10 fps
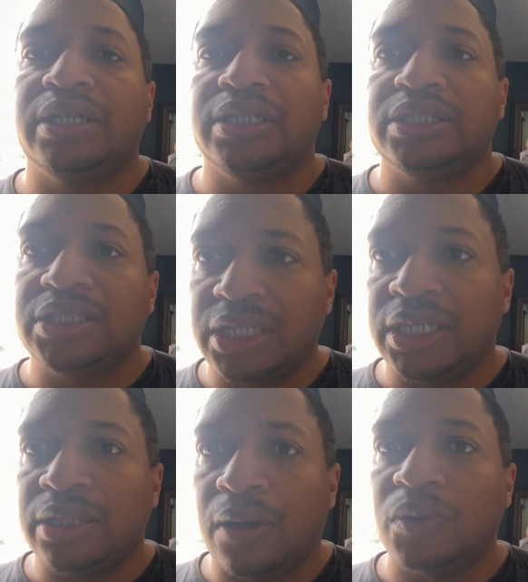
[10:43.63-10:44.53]
sitting
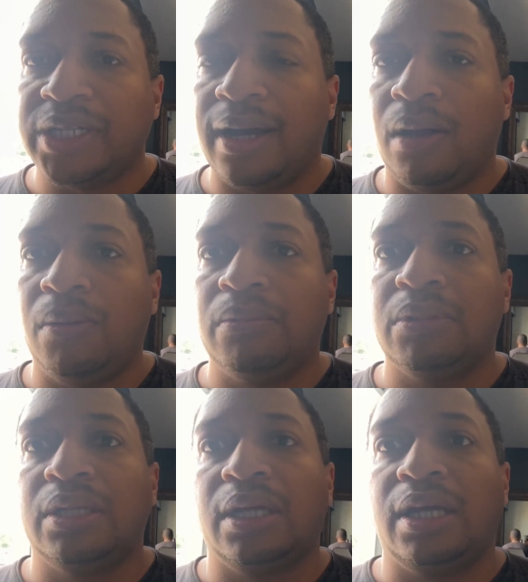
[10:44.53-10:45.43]
in the hotel,
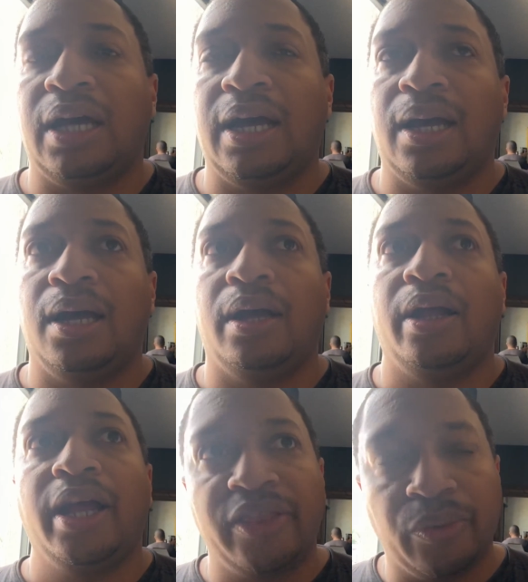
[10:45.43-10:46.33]

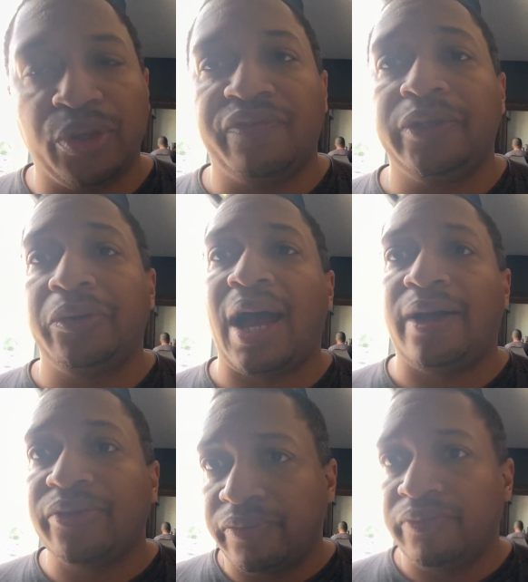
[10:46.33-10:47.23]
and then we flew
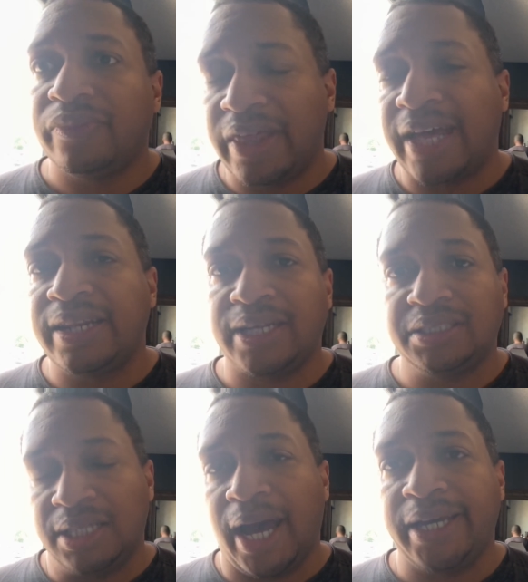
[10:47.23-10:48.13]
out that
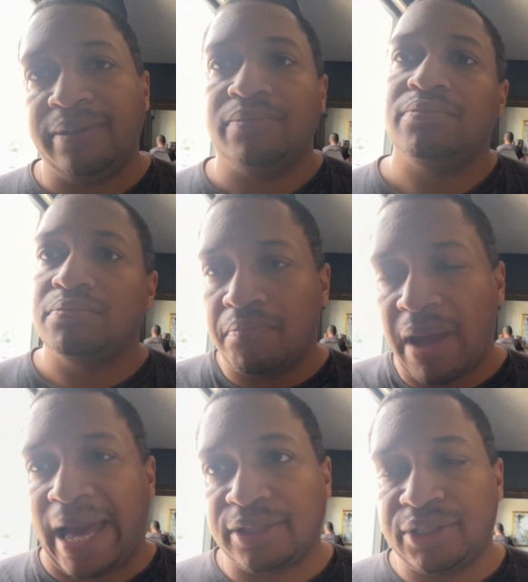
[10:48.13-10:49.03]
next night
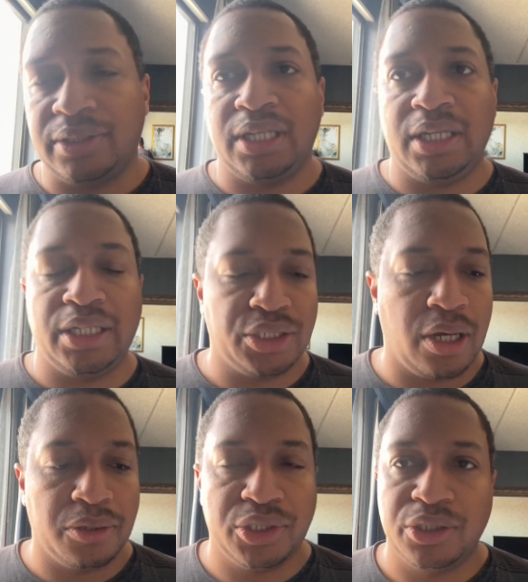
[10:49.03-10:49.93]
back to the East
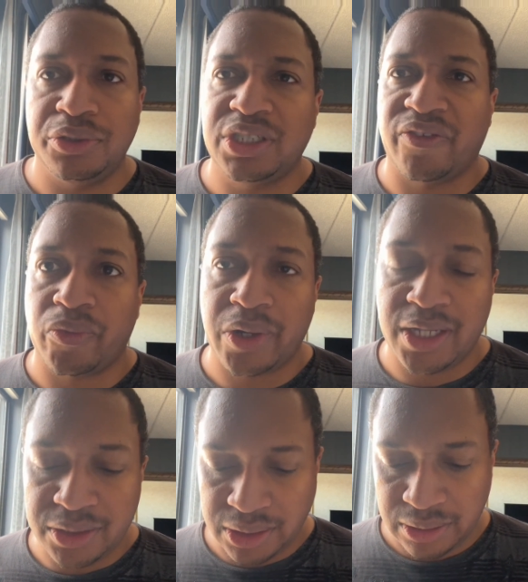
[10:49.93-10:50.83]
Coast to do several
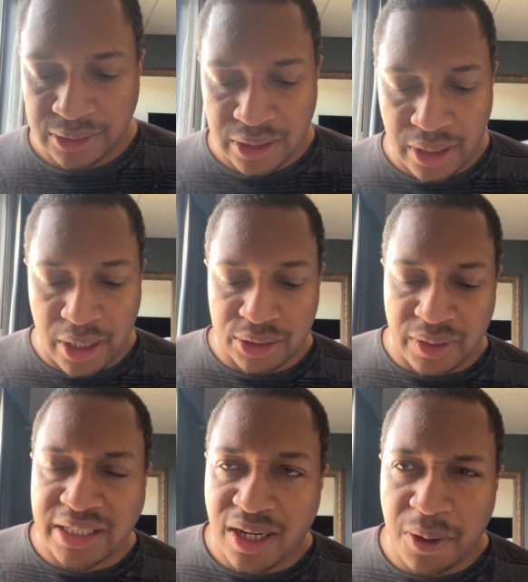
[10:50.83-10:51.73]
runs. So
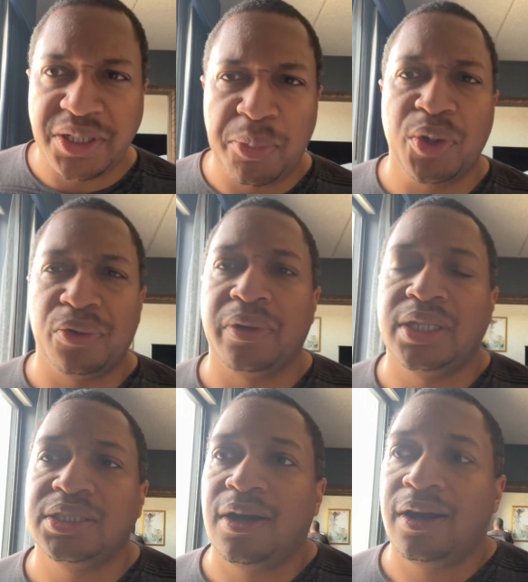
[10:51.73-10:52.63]
that's how our typical
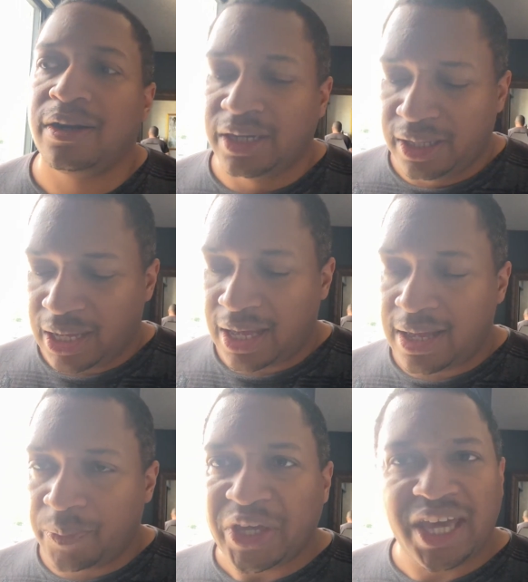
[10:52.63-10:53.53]
runs are.
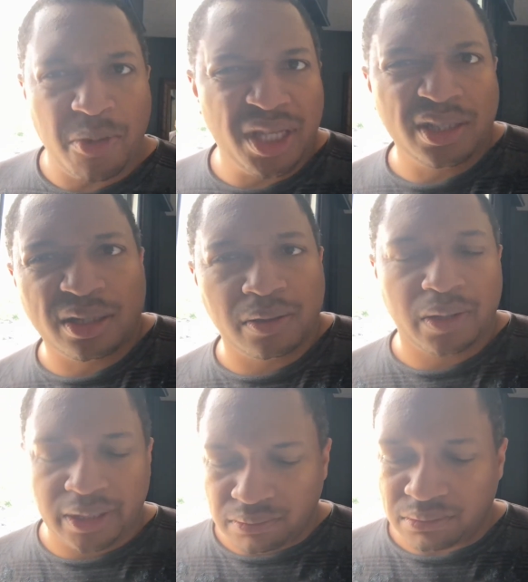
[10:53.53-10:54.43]
It can be a little
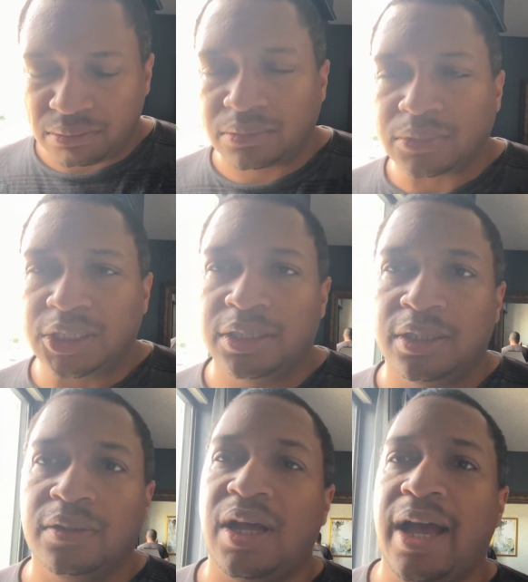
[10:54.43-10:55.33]
annoying,
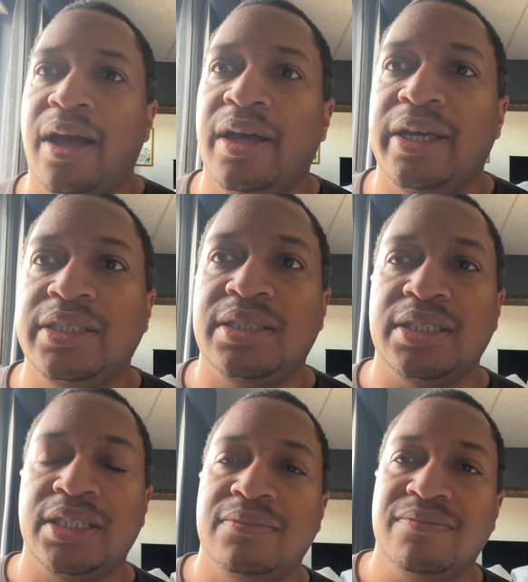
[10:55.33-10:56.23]

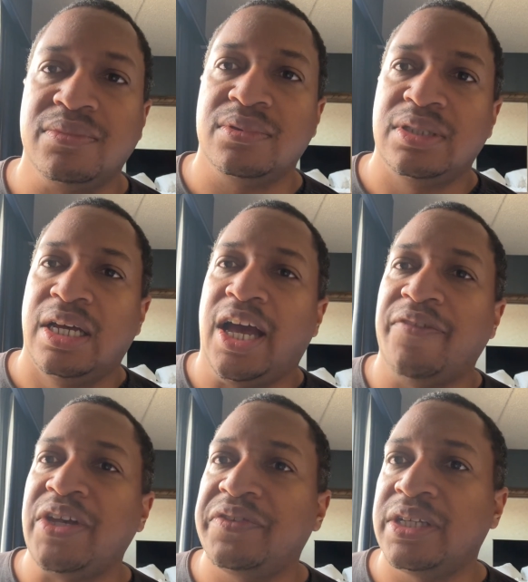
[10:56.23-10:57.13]
I've
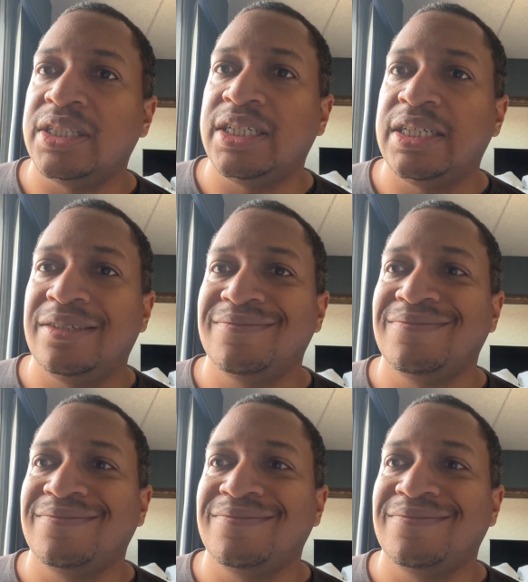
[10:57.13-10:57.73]
definitely